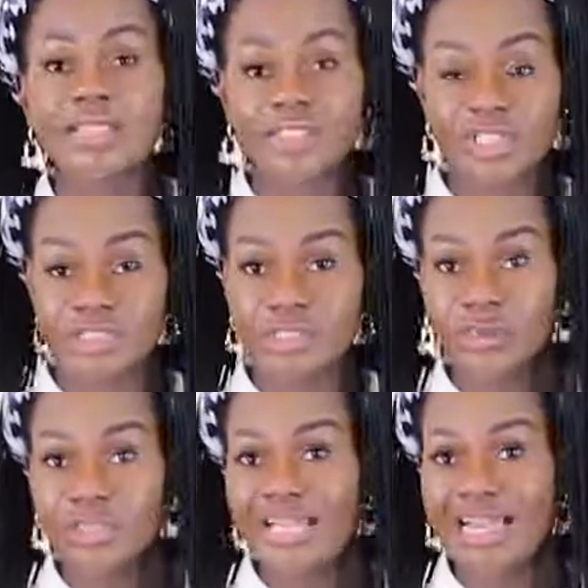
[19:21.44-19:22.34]
just
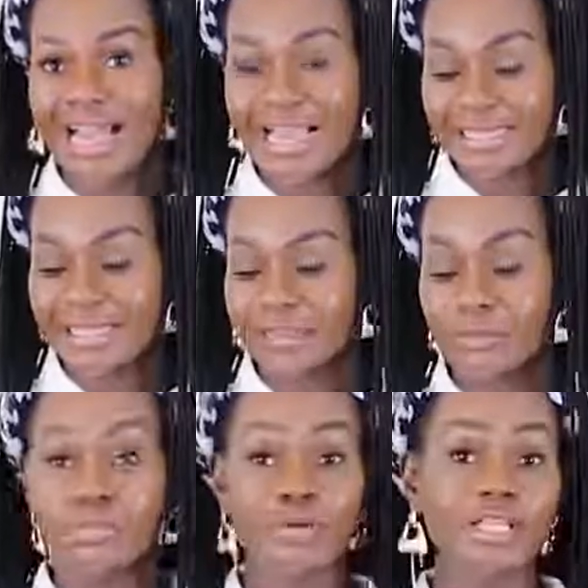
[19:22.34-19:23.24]
so that I
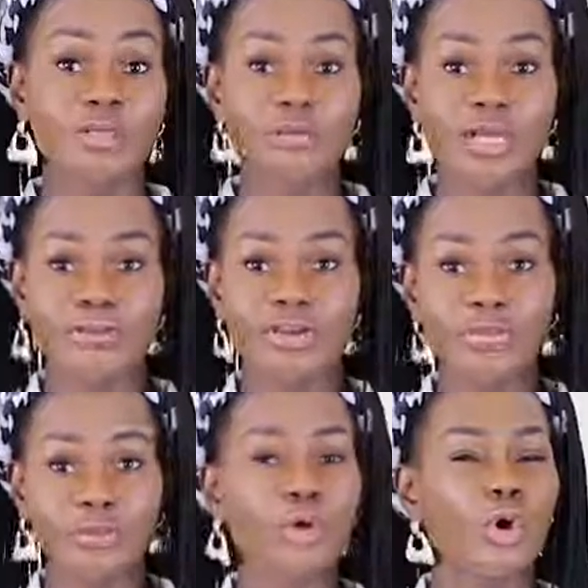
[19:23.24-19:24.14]
can bring you a
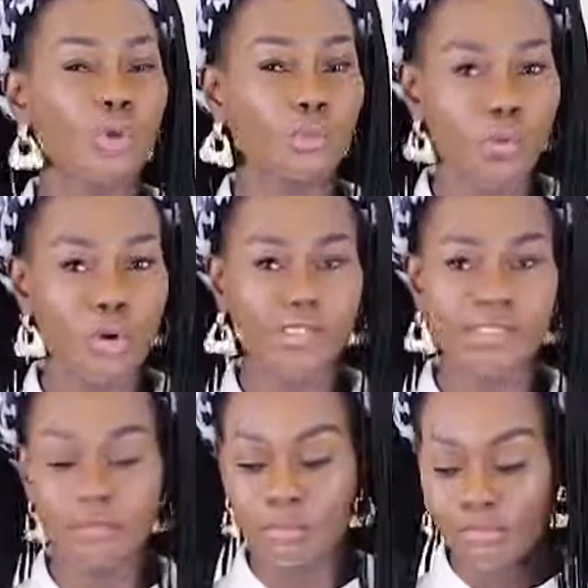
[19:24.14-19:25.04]
review on
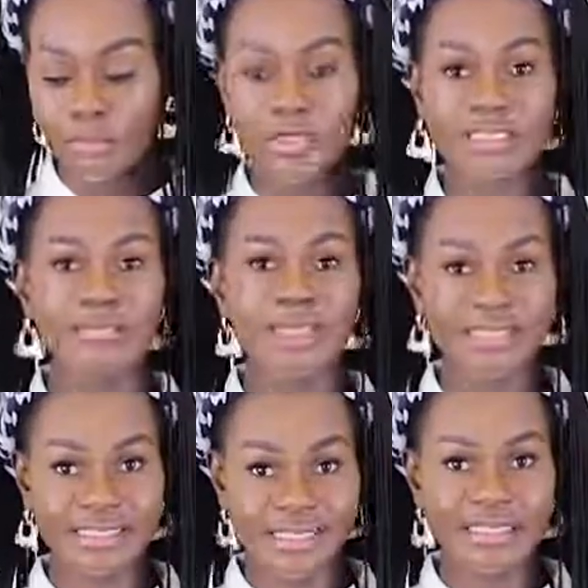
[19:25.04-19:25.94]
what box
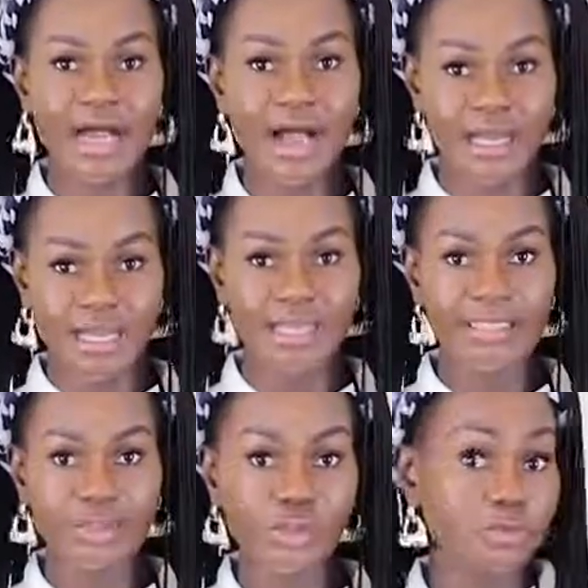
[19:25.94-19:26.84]
mixes are
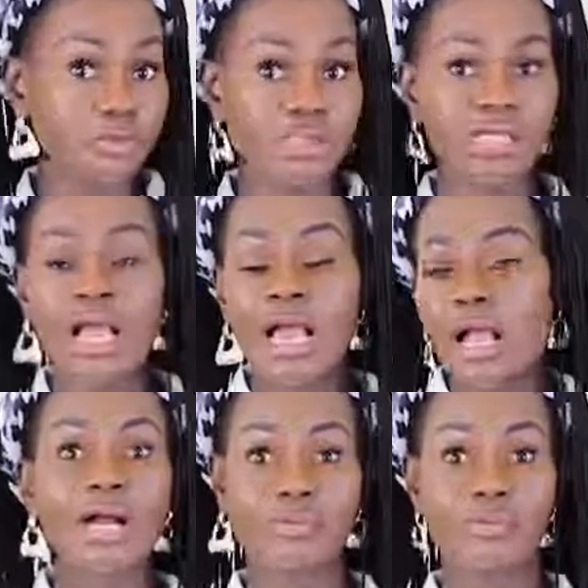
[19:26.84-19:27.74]
like to use.
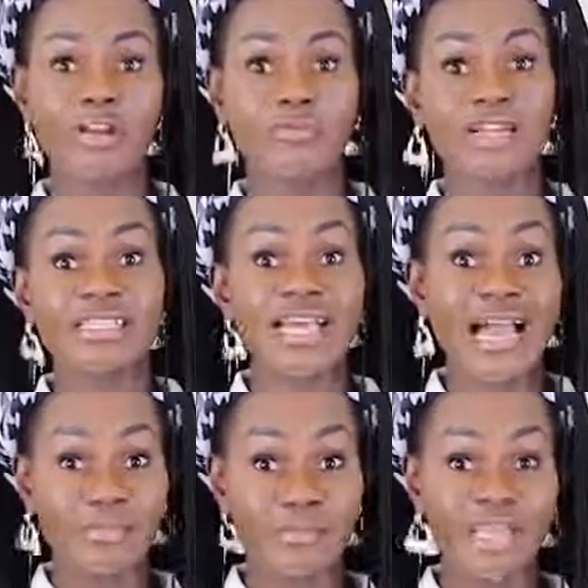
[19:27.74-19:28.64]
By preference,
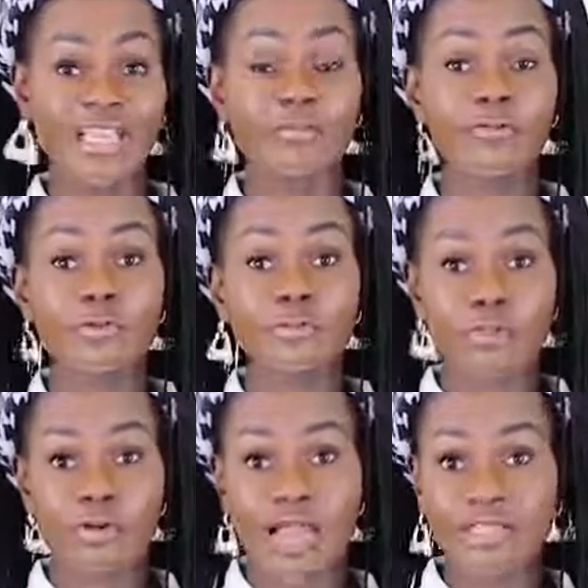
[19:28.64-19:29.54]
I bake from
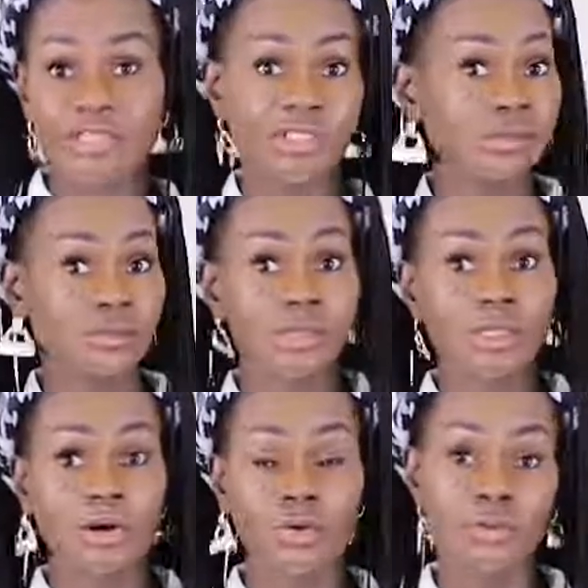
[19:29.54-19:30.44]
scratch
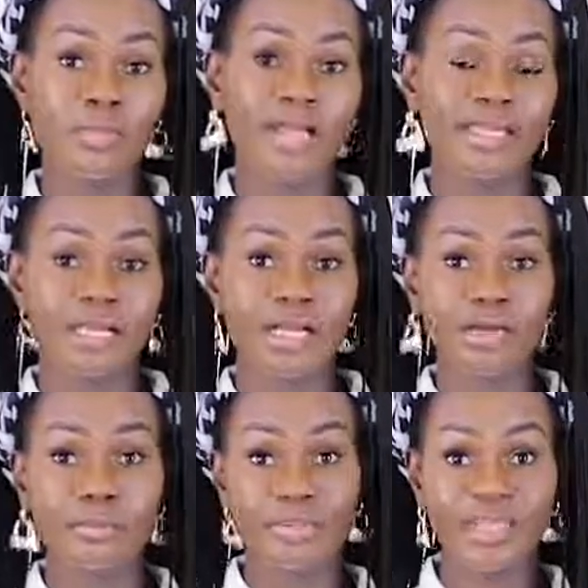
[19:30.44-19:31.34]
all my
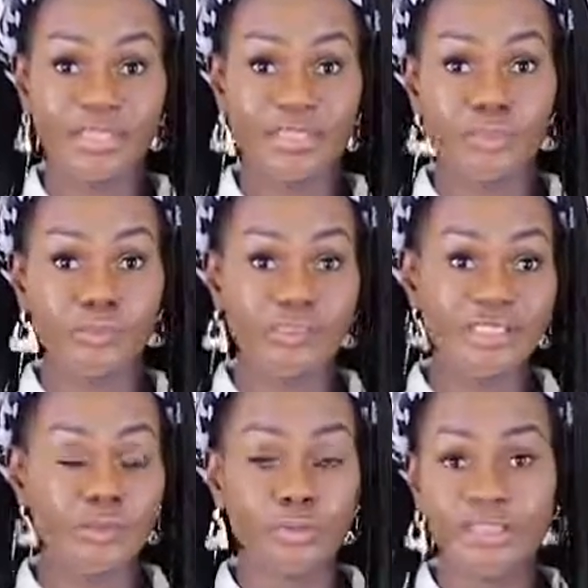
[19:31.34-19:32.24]
baked goods,
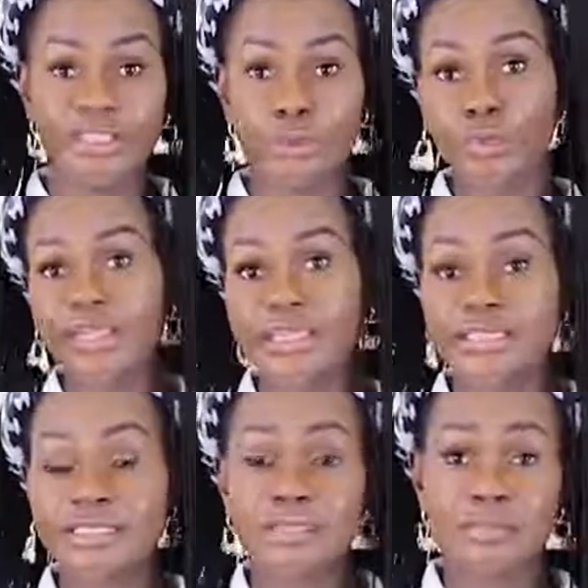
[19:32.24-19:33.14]
including
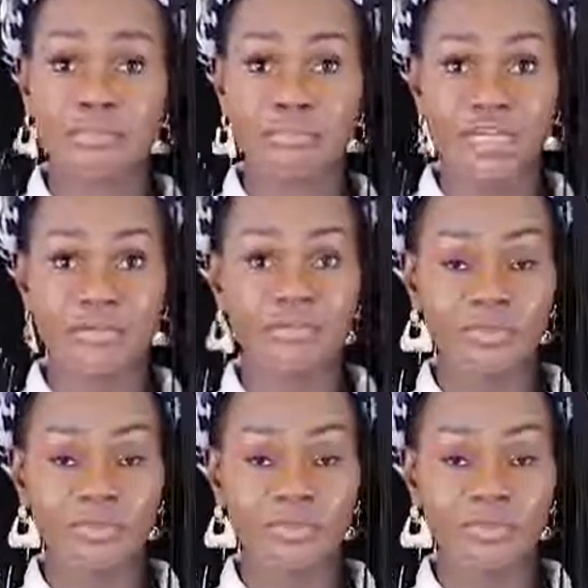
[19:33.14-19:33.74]
cookies. But